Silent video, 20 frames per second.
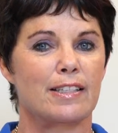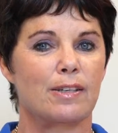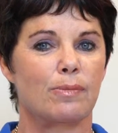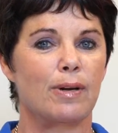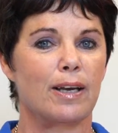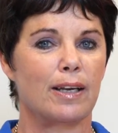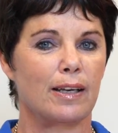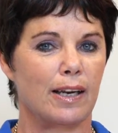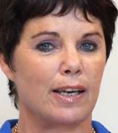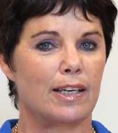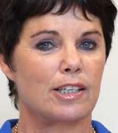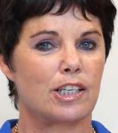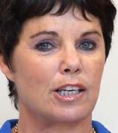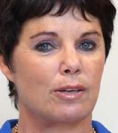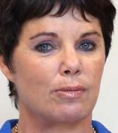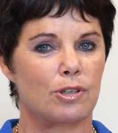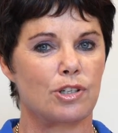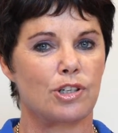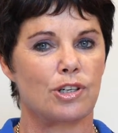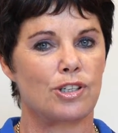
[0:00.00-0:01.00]
So we can
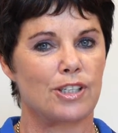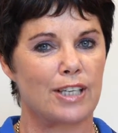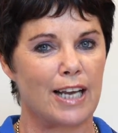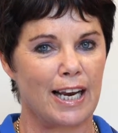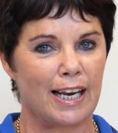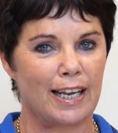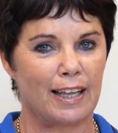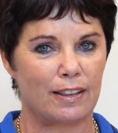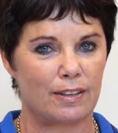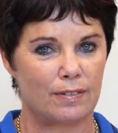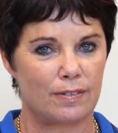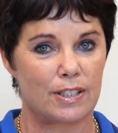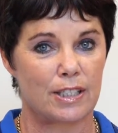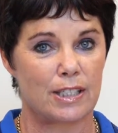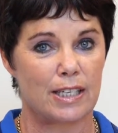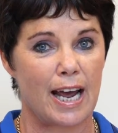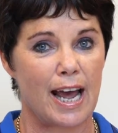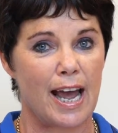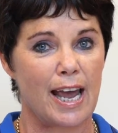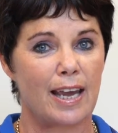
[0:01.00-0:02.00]
actually reduce our length of
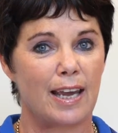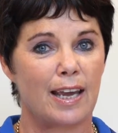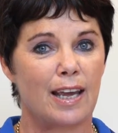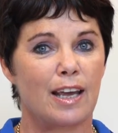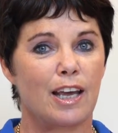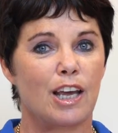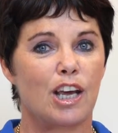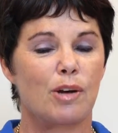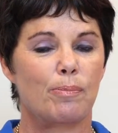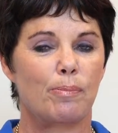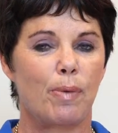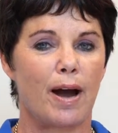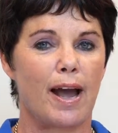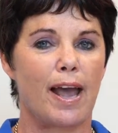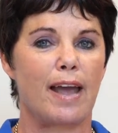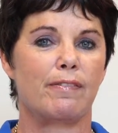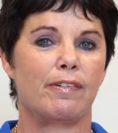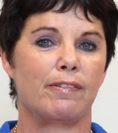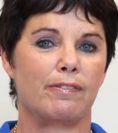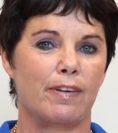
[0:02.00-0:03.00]
stay by
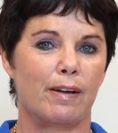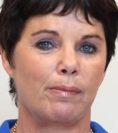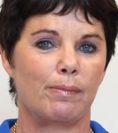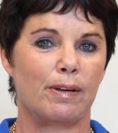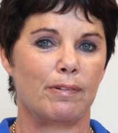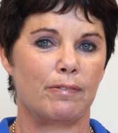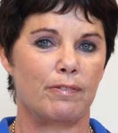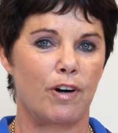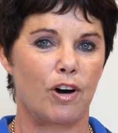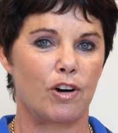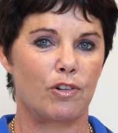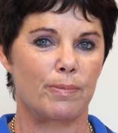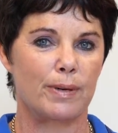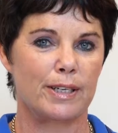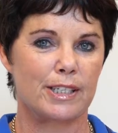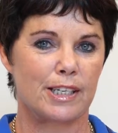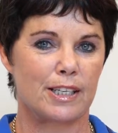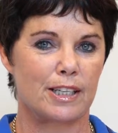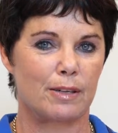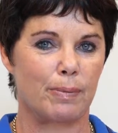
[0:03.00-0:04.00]
having family
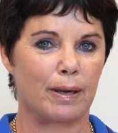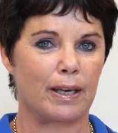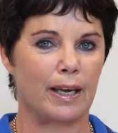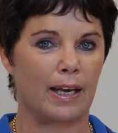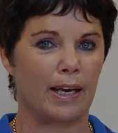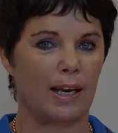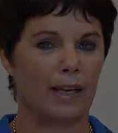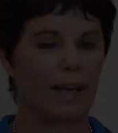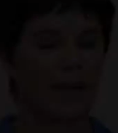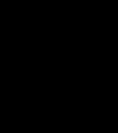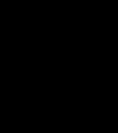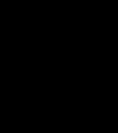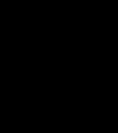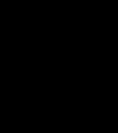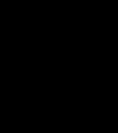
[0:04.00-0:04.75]
involvement at the beginning.